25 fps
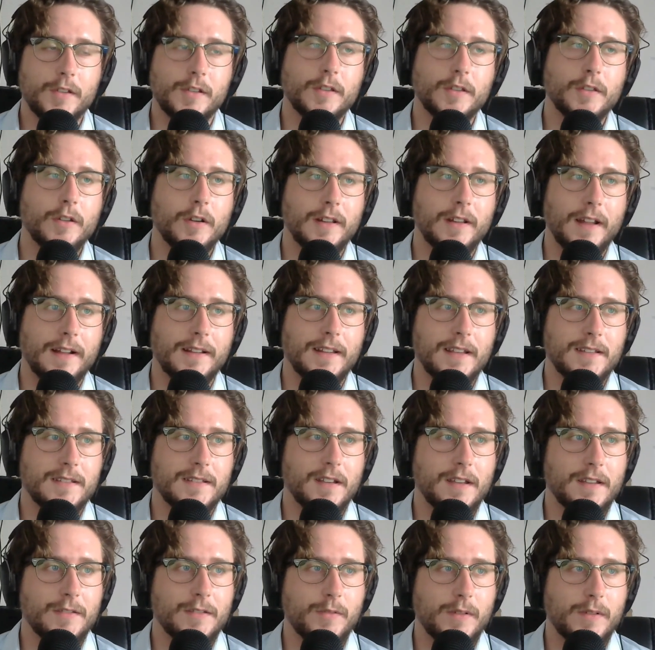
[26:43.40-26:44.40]
doesn't look
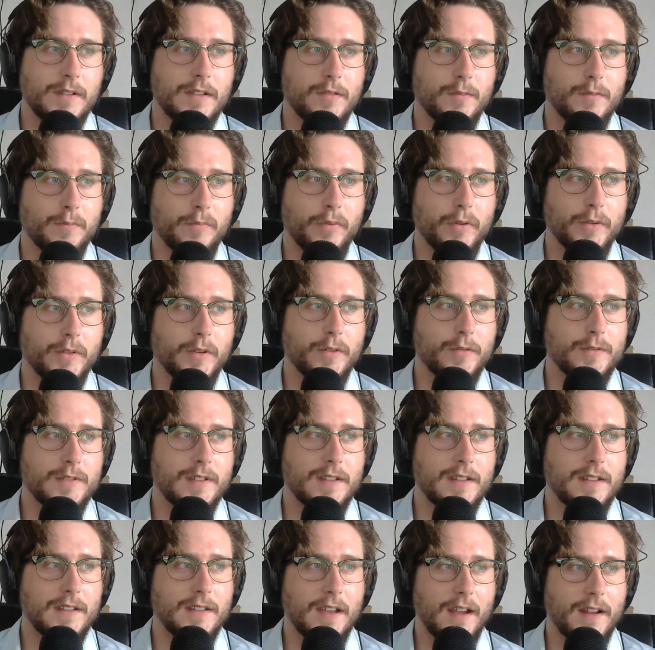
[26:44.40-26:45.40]
like Tesla is ready to
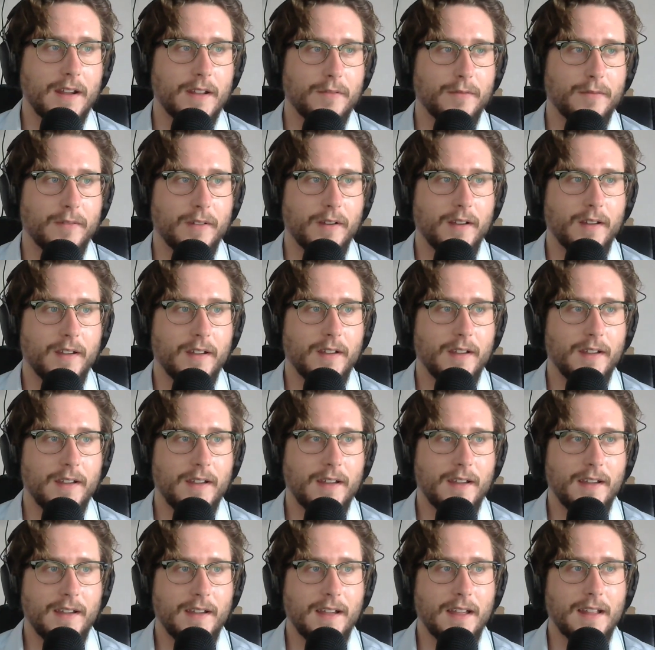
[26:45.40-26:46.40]
produce any kind of
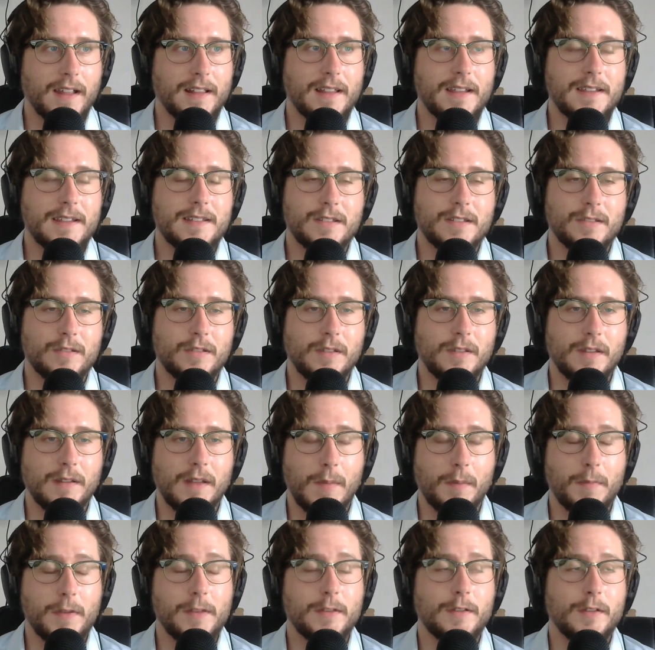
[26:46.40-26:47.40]
at least,
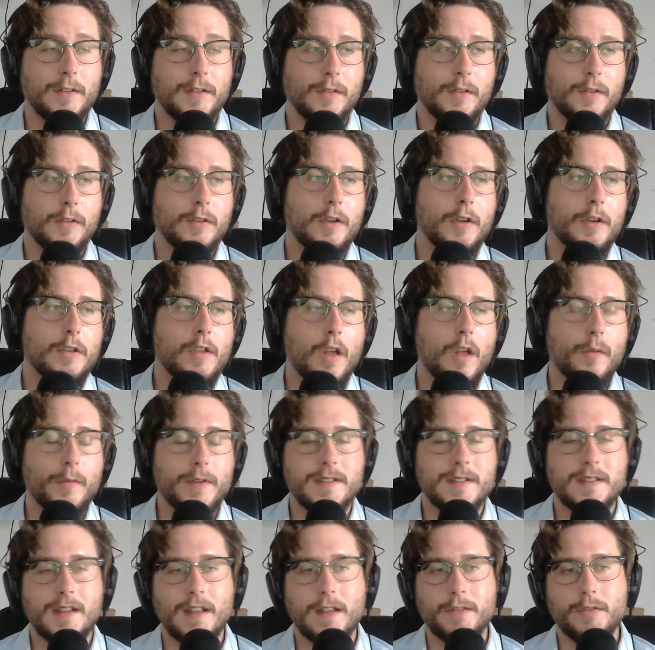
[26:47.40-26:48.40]
I mean, you
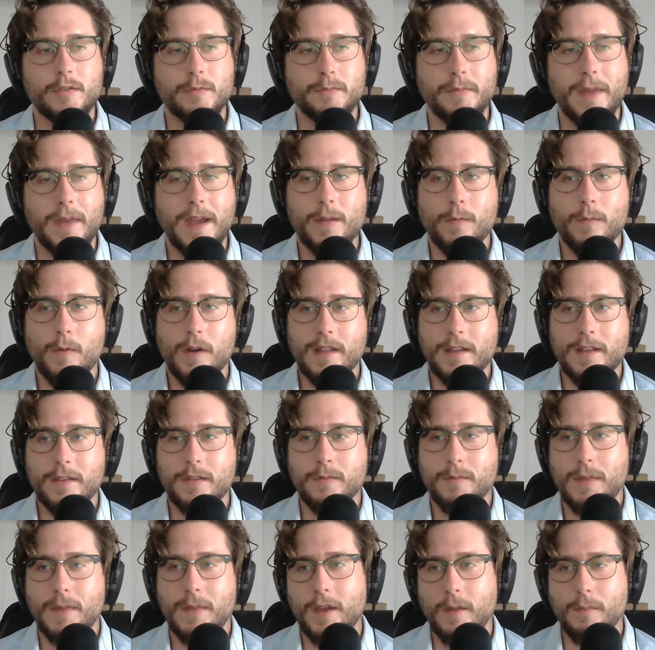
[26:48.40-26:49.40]
can always say that you made
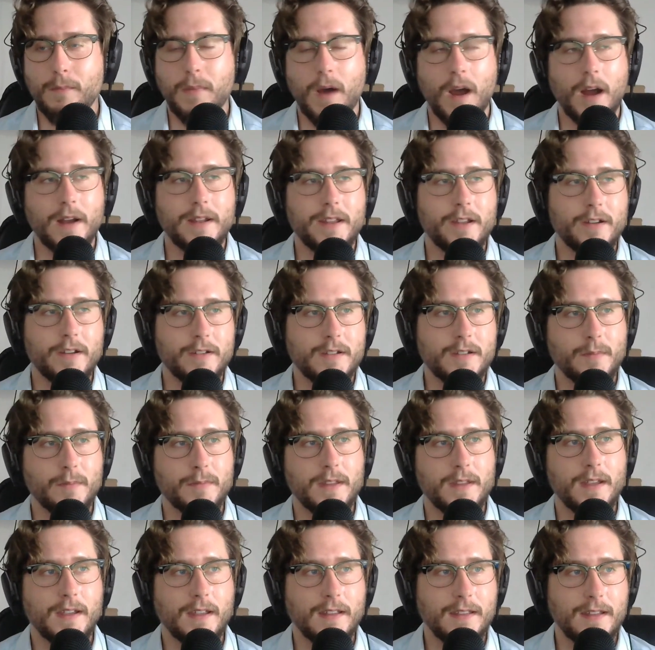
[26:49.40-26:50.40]
one, like you make a body or
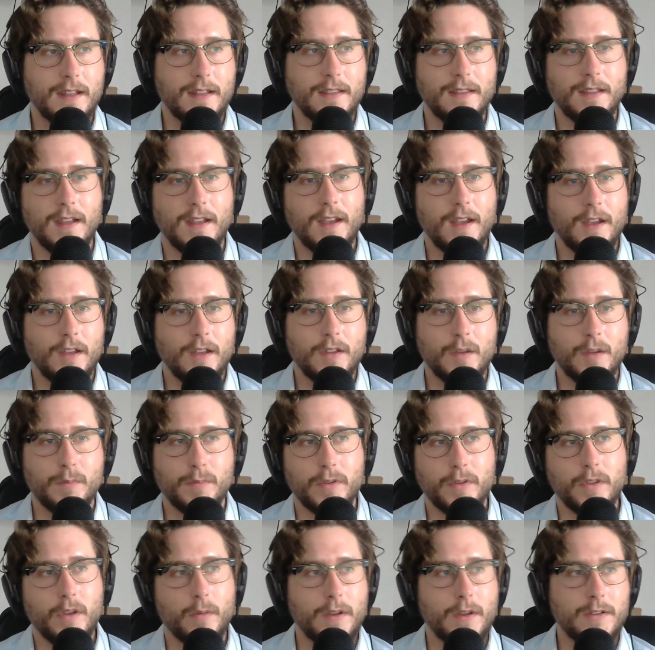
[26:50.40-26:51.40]
something, and then
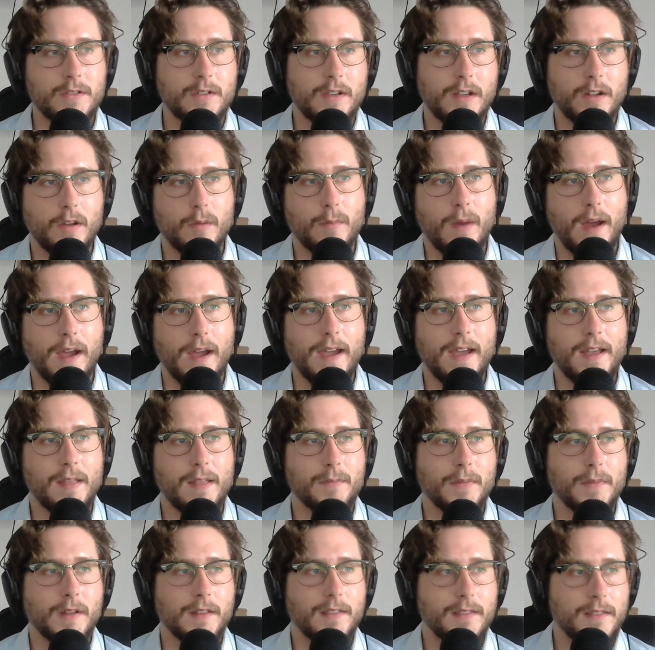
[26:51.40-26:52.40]
you put the rest together
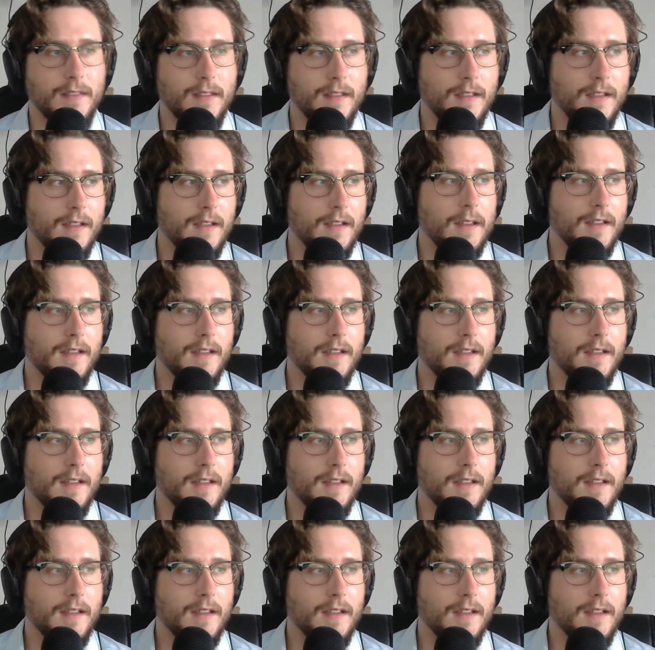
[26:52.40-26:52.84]
by hand, but